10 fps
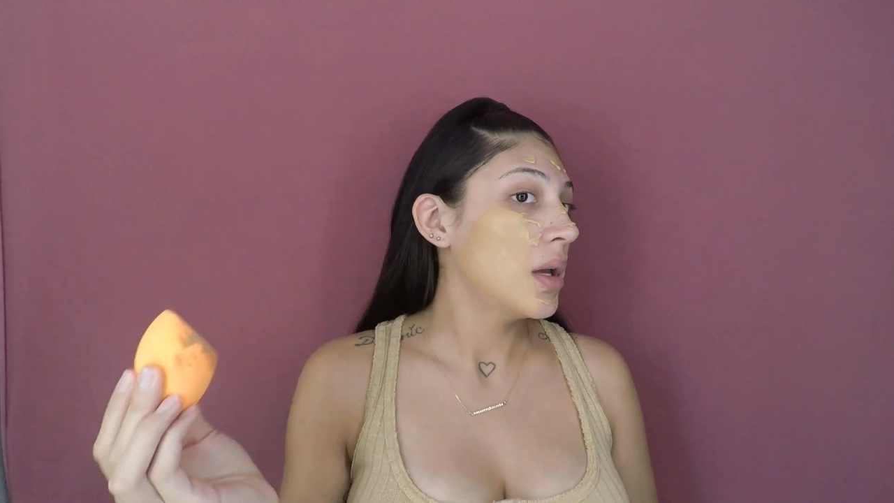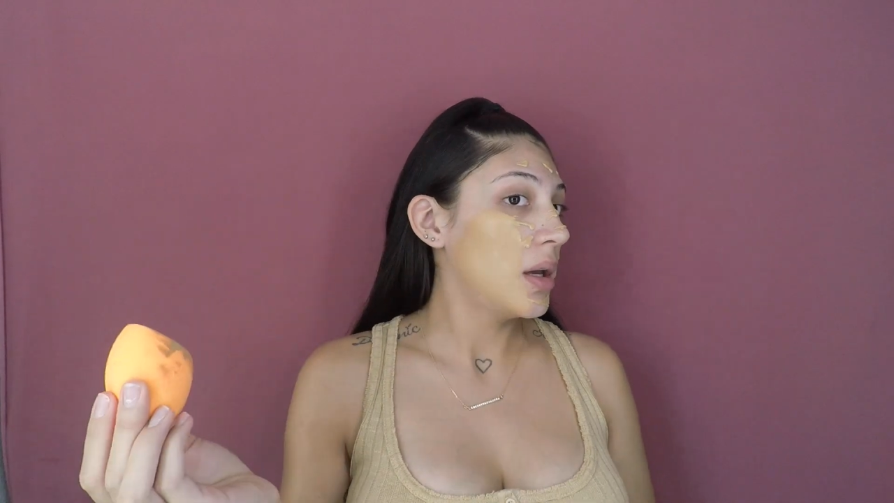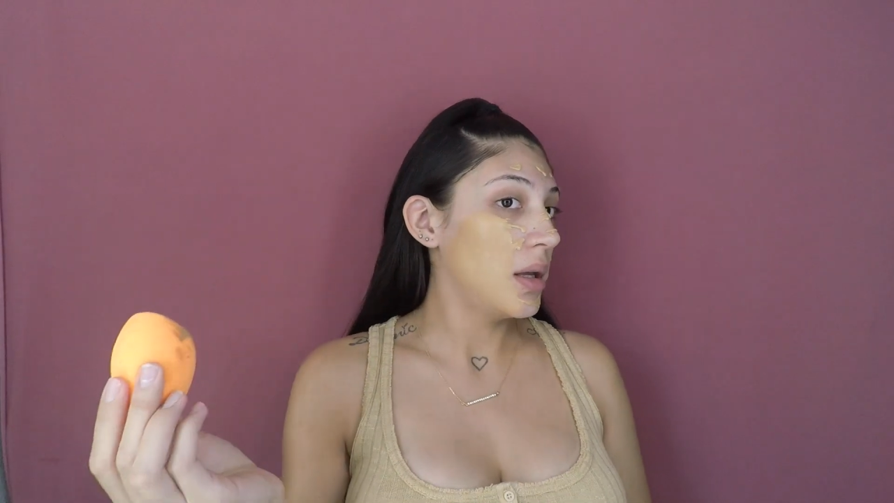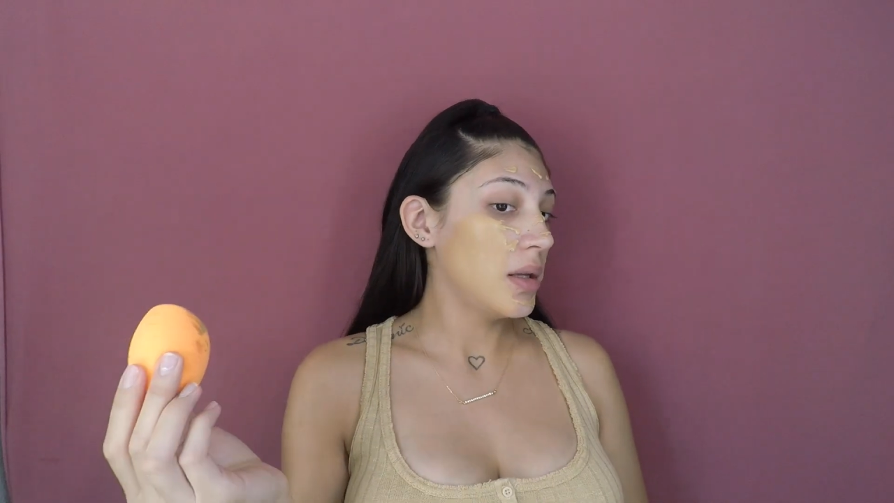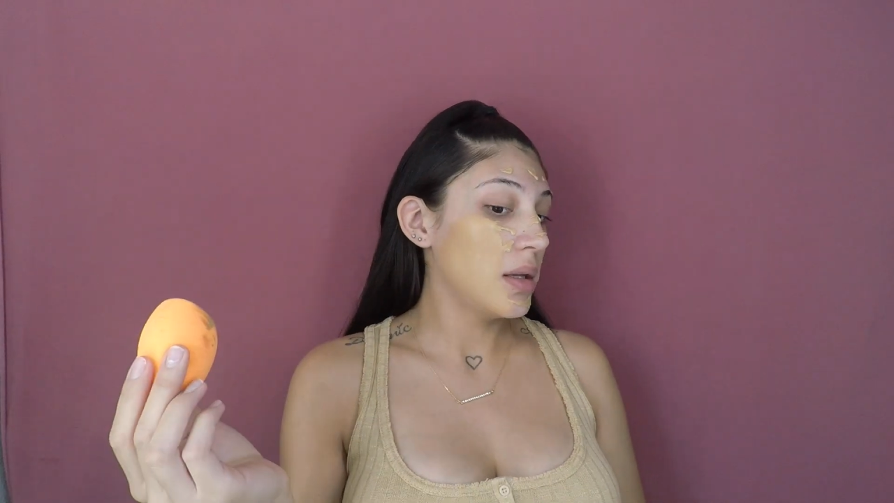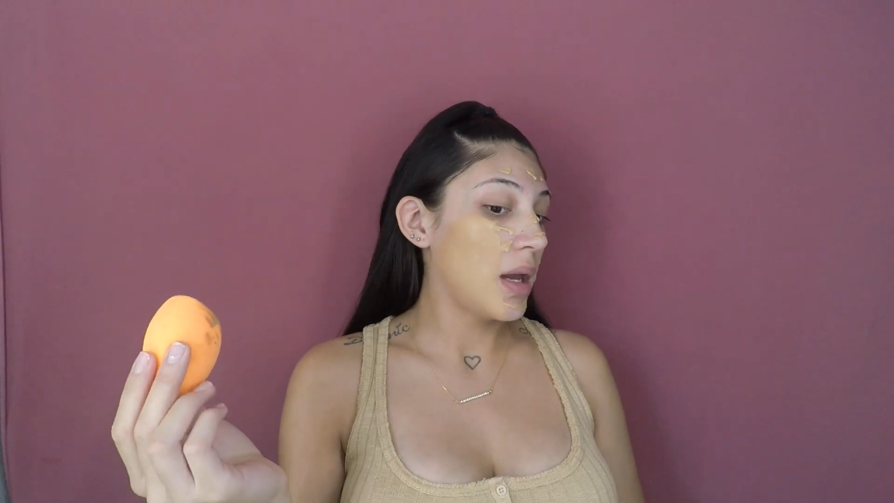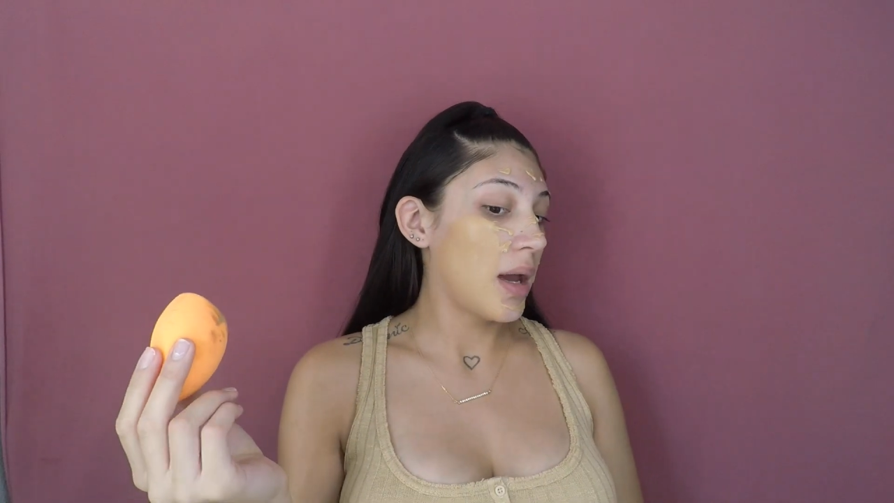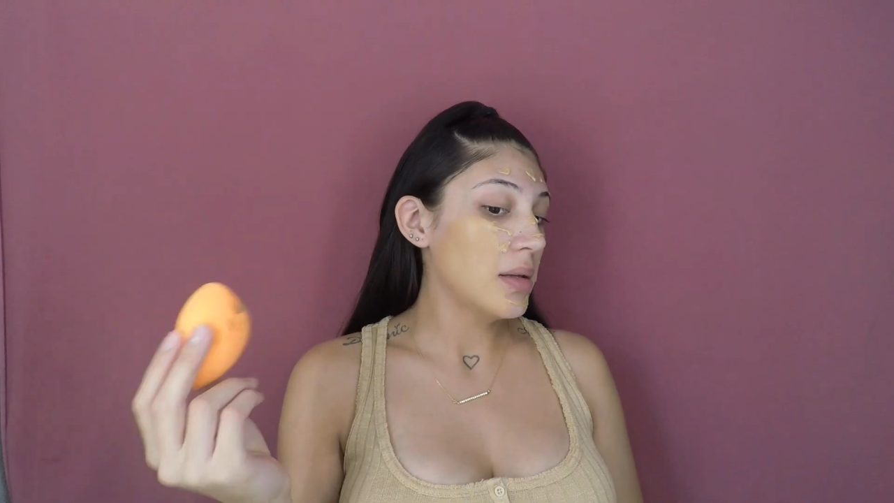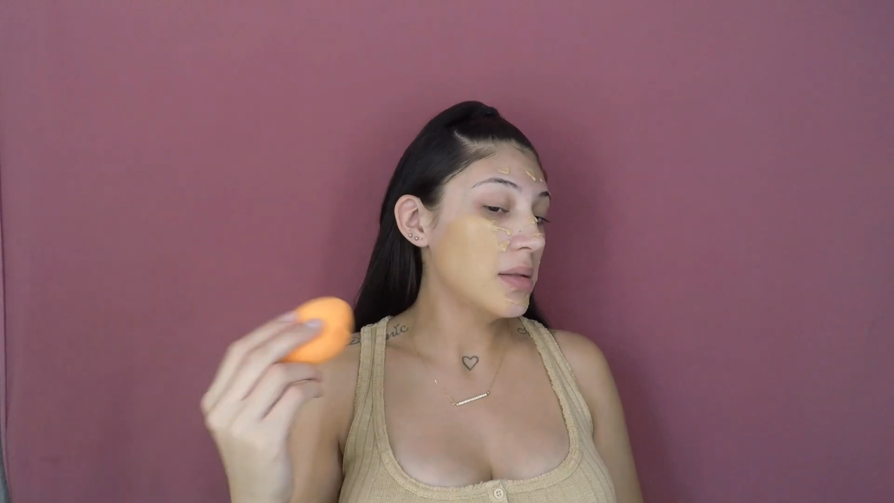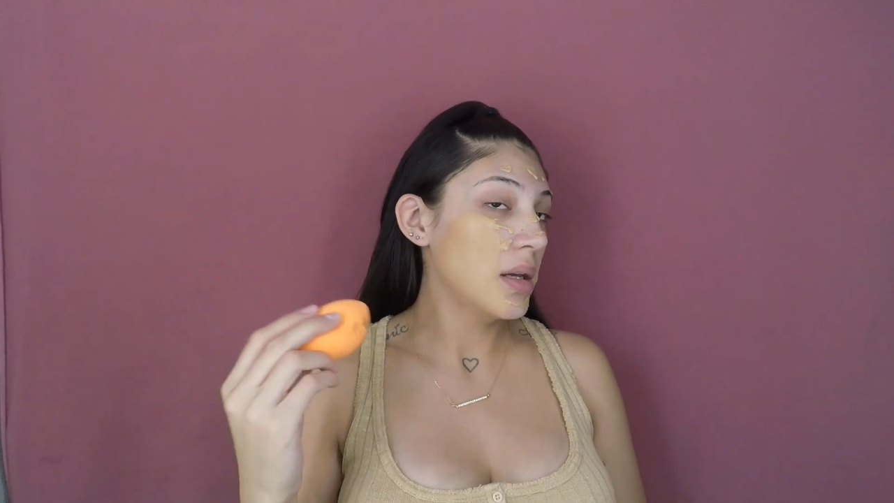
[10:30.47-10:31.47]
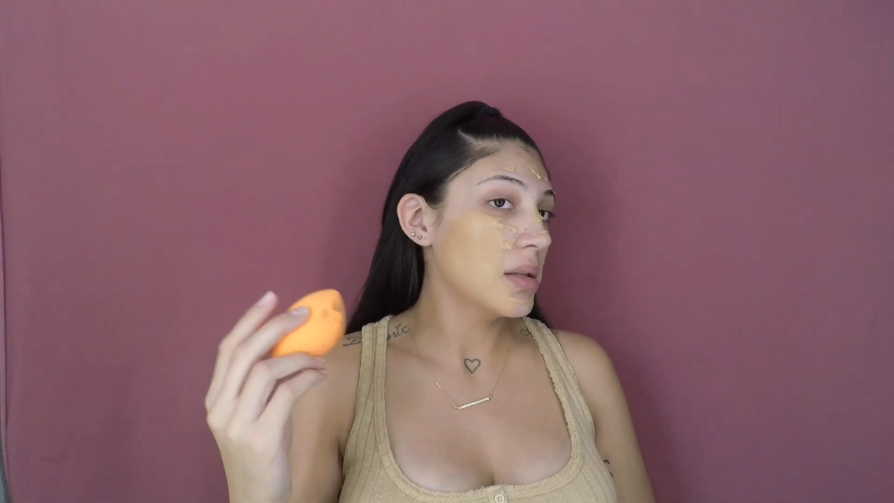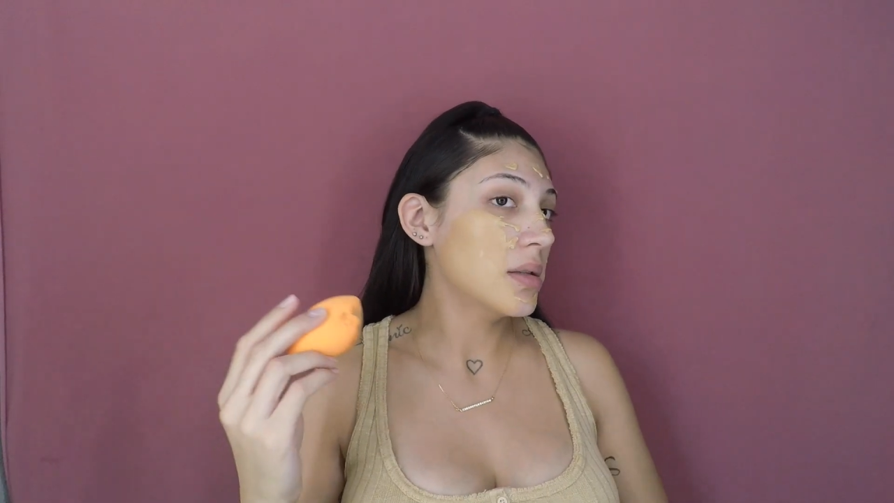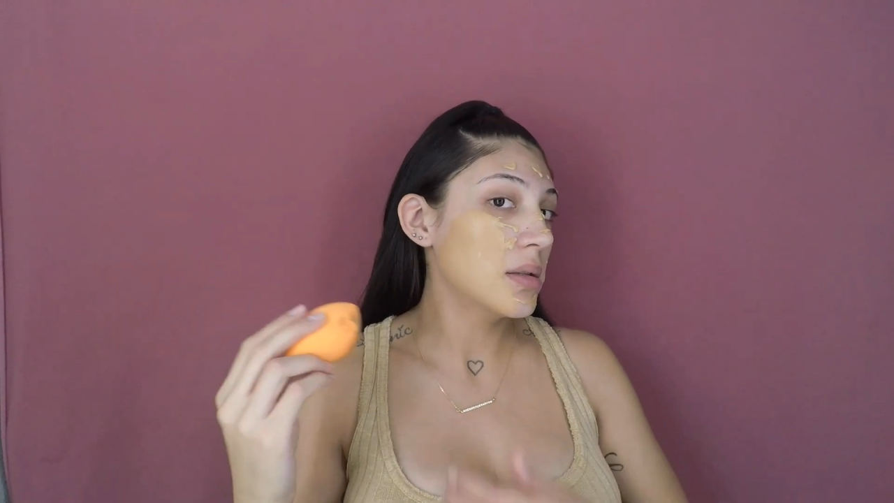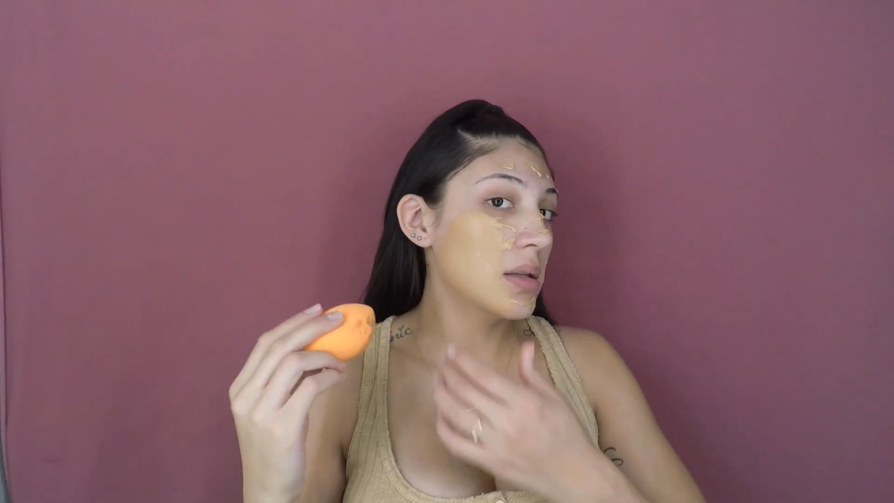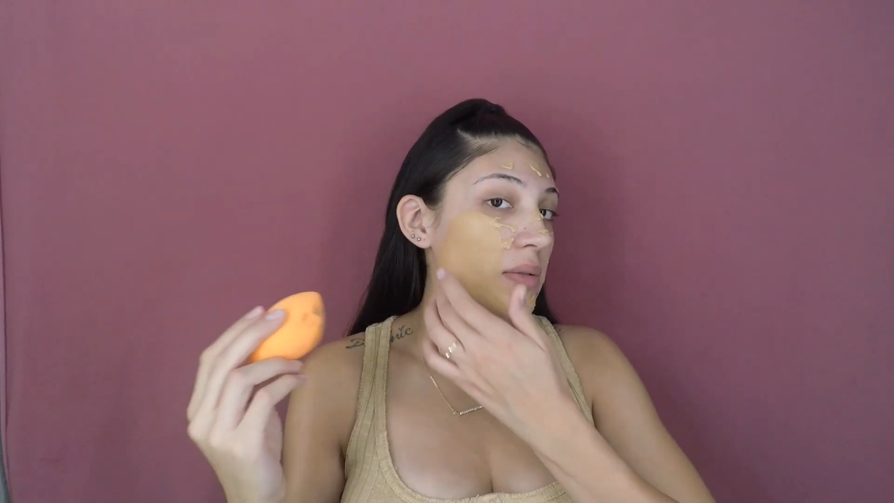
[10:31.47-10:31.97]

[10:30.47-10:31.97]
And yeah, see, this